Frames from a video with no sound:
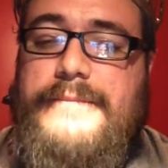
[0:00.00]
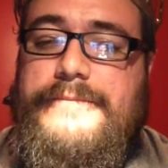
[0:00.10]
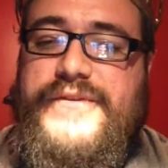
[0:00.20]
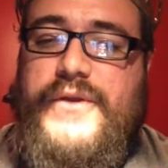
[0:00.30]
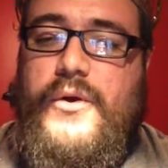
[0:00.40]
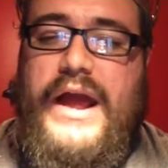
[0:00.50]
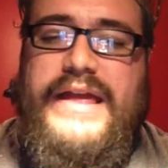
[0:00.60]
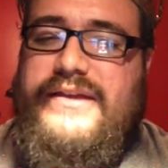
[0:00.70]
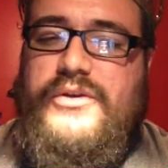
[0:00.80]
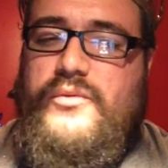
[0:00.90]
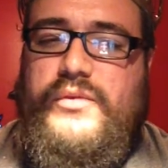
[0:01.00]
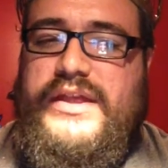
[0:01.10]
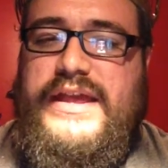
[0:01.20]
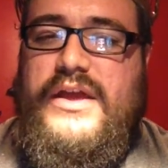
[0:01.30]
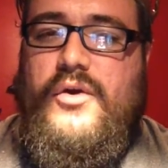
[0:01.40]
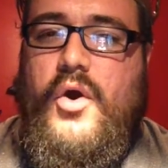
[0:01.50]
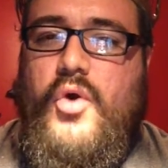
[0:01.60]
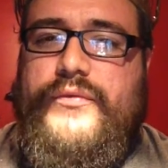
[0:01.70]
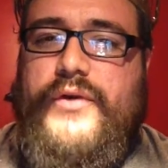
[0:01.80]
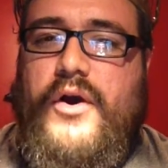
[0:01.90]
So I don't really,
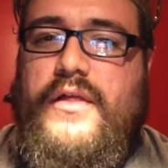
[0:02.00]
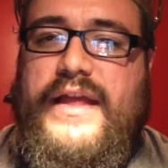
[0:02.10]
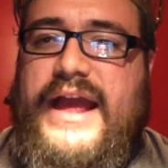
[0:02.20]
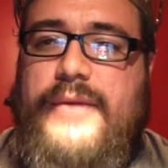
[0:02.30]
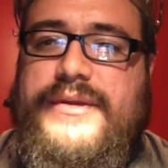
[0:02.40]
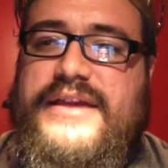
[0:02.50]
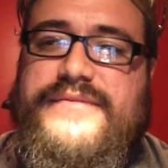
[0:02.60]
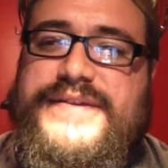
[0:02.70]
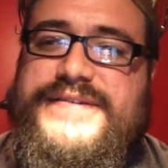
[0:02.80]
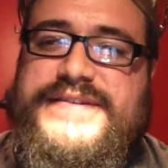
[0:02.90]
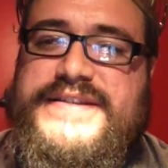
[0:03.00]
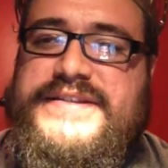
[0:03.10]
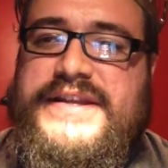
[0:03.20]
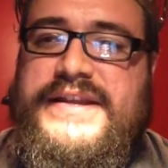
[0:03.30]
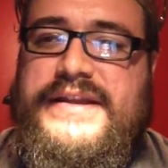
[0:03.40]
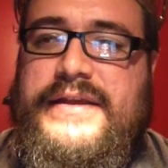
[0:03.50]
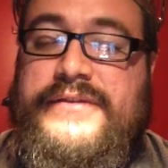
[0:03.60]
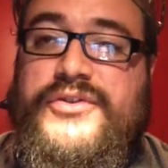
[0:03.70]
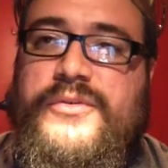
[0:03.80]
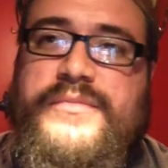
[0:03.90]
overall, like, I would give this season,
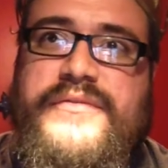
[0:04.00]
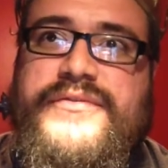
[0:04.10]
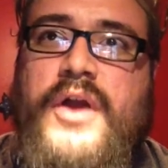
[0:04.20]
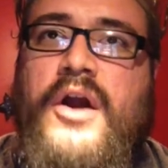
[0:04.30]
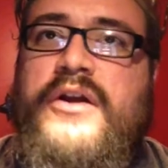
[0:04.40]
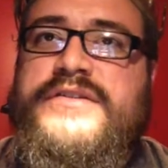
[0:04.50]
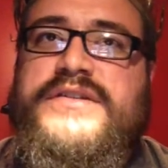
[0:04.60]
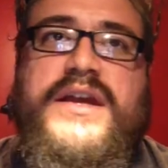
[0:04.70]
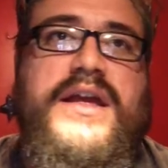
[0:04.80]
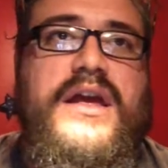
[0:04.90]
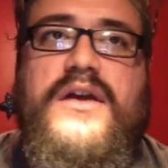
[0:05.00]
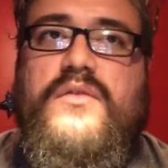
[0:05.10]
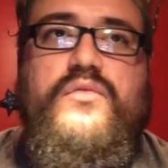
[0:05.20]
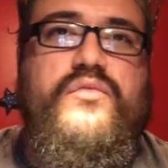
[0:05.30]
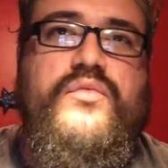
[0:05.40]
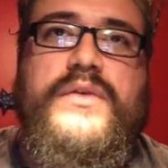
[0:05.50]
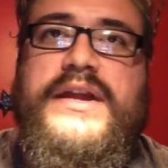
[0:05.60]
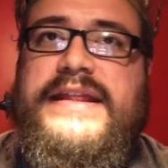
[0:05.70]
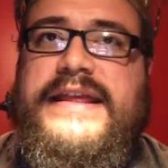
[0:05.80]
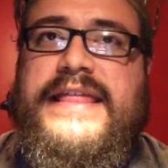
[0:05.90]
in terms of stars,
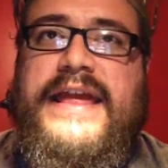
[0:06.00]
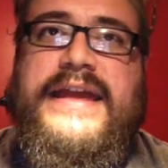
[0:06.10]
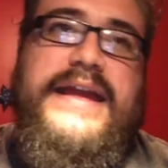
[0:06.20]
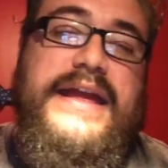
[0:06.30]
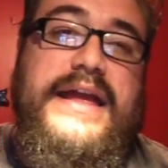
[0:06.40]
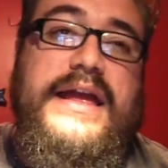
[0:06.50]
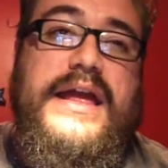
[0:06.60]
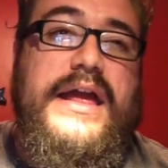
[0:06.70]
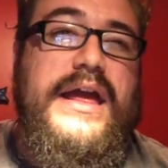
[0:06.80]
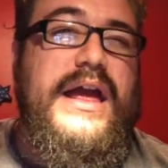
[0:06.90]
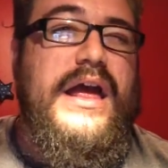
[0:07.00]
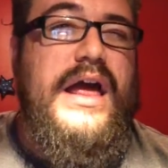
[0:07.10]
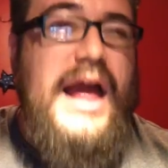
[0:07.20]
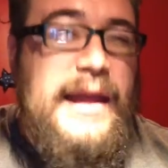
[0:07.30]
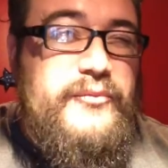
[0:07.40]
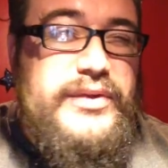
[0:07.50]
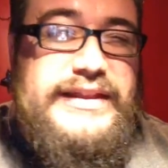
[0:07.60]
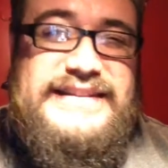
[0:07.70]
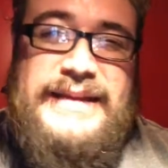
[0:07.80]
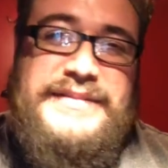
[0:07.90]
really, like, I'm
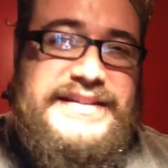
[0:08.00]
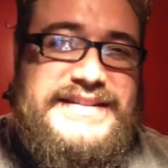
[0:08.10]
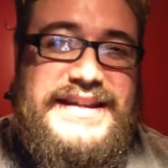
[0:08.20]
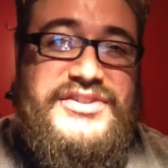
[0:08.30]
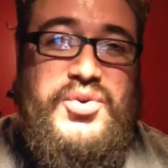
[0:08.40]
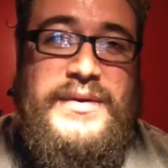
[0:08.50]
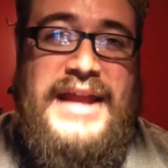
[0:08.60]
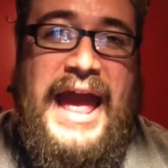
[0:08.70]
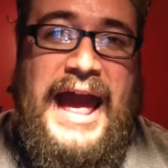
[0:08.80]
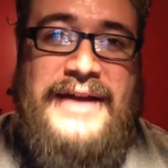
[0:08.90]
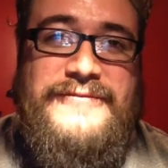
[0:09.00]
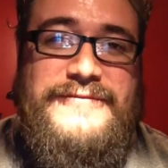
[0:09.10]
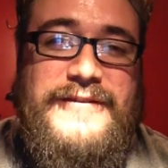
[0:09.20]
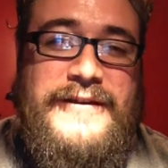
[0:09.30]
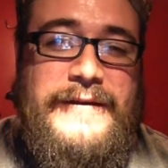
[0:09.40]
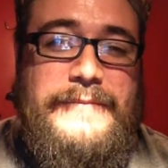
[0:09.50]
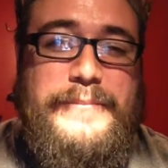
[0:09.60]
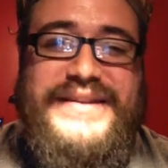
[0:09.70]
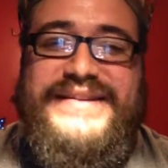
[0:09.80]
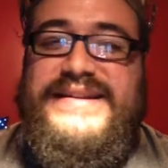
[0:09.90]
really tempted to say 2.5,
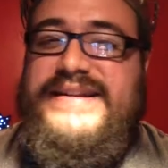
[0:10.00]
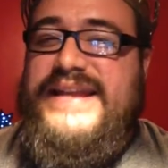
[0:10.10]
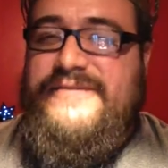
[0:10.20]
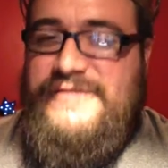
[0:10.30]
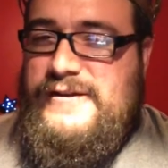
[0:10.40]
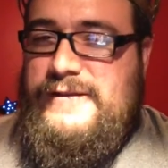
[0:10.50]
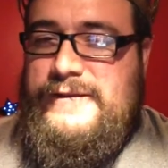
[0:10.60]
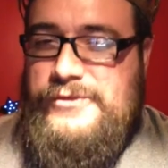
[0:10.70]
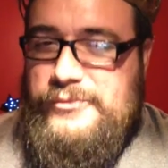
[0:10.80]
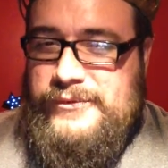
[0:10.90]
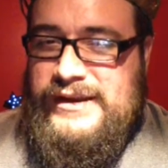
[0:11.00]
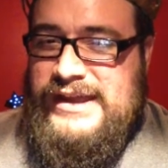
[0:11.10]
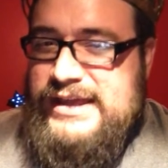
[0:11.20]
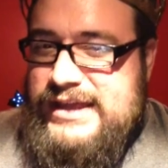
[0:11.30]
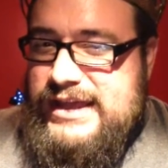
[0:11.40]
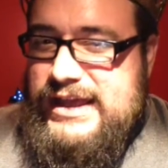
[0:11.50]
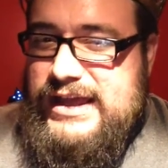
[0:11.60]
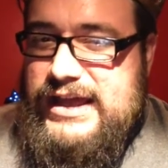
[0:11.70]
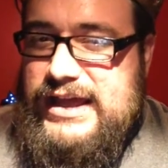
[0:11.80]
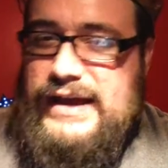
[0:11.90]
but definitely 3.
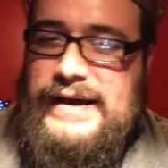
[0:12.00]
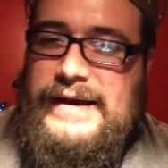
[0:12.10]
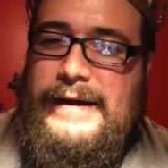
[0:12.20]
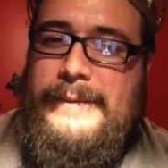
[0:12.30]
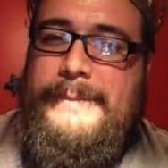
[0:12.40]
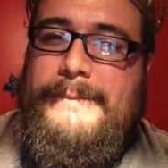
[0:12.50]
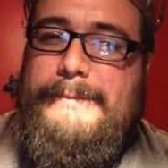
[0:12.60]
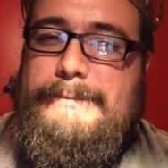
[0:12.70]
I